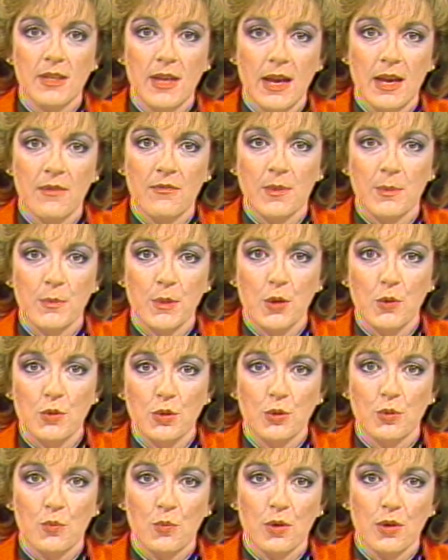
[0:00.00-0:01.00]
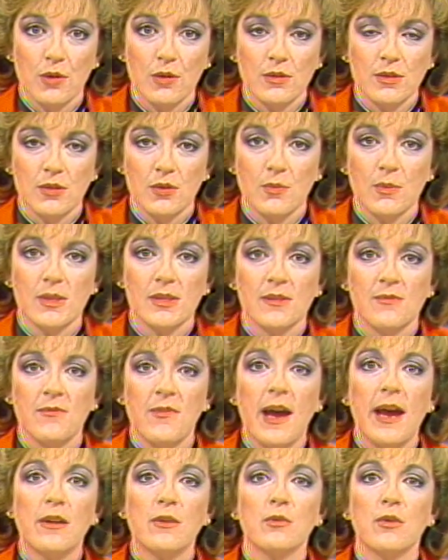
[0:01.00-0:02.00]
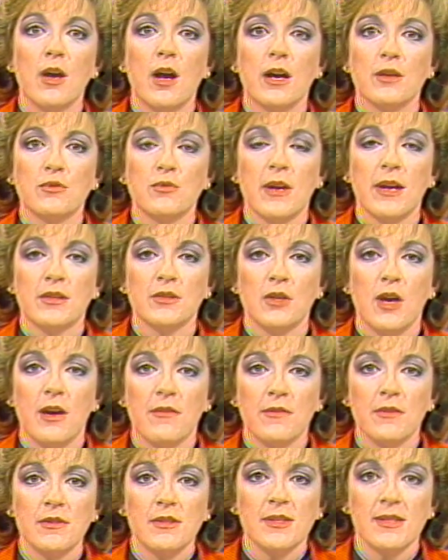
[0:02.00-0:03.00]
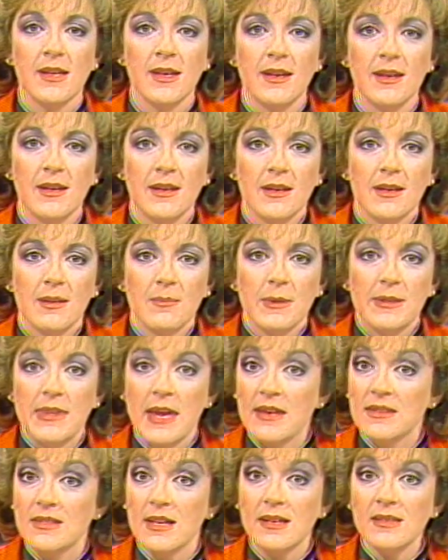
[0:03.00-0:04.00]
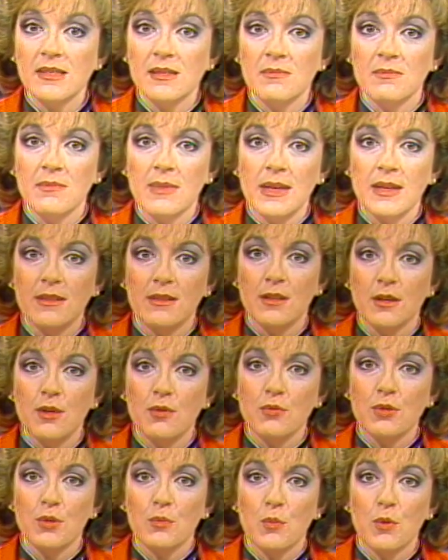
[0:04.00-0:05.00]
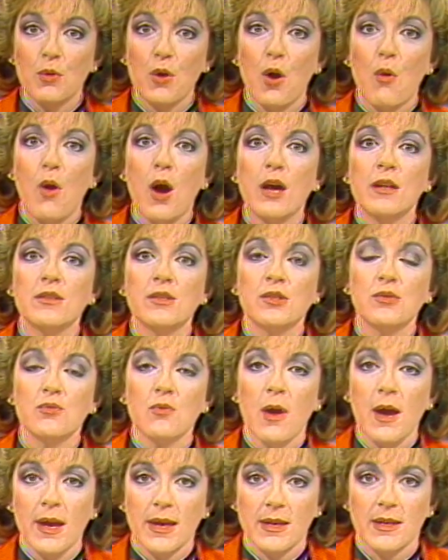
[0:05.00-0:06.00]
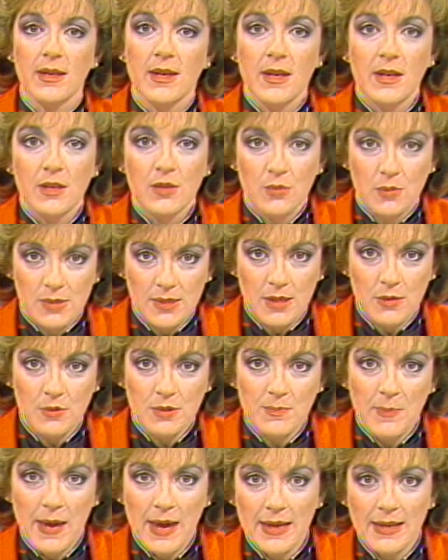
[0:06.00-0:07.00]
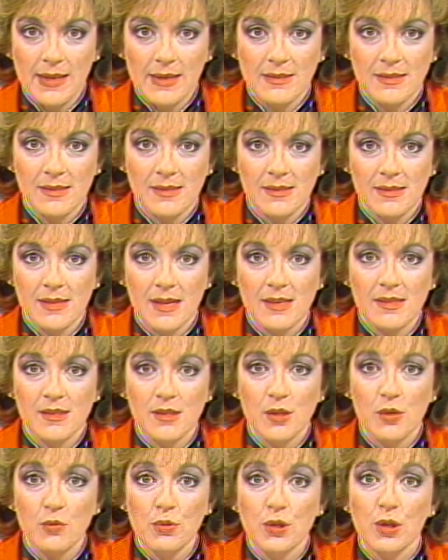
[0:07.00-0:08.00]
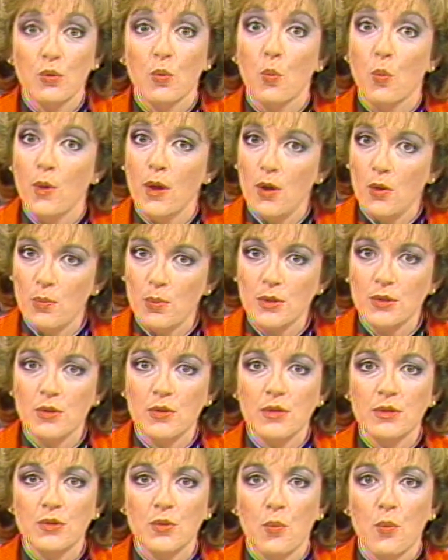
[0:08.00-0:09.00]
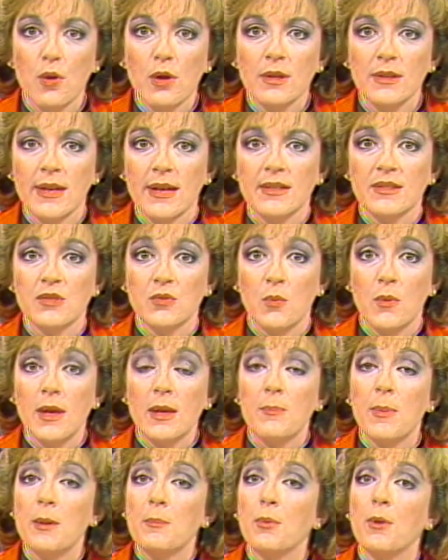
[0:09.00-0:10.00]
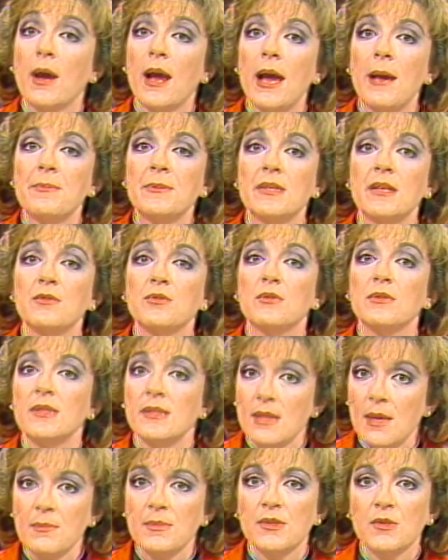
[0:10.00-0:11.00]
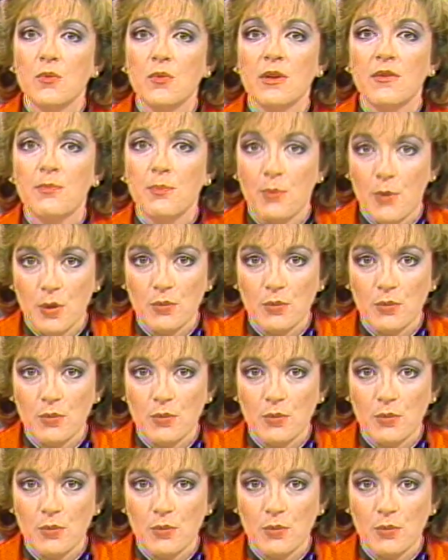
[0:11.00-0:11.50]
today from union workers to its final contract offers. But that doesn't mean the union will go on strike. News Center's Pat Anson says the union will return to work next week, but perhaps under some sort of